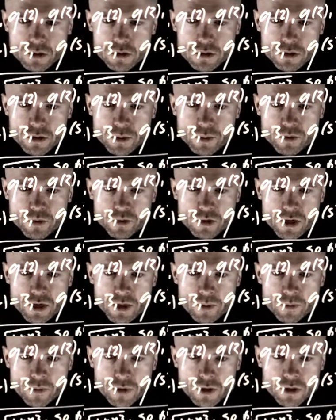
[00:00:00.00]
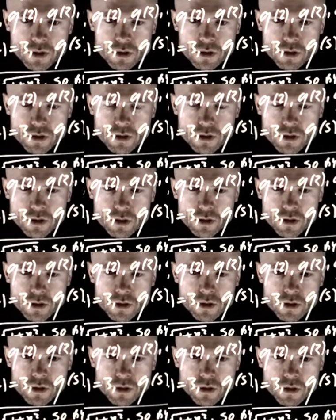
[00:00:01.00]
G prime
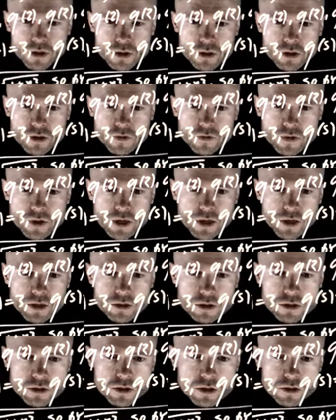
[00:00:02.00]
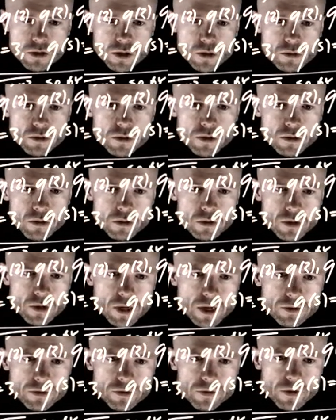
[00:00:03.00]
of x is just equal to
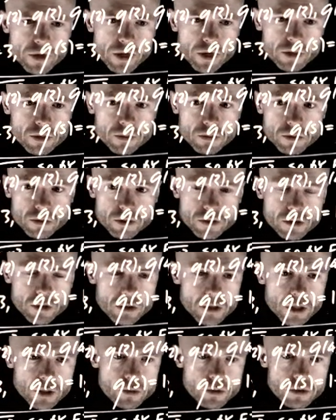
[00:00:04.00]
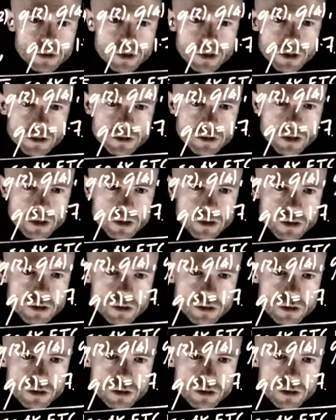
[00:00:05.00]
f of x, which is just equal to this thing.